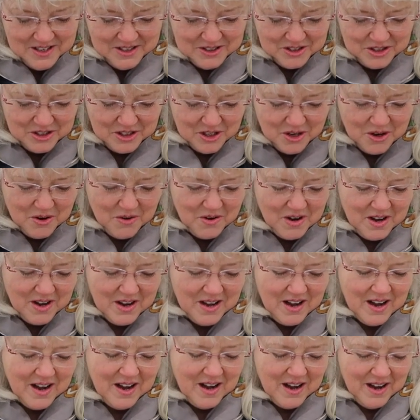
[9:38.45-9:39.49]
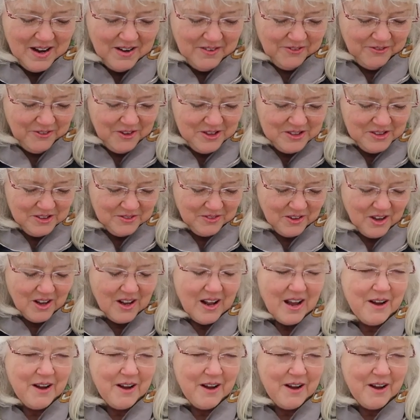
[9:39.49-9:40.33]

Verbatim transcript: So first of all,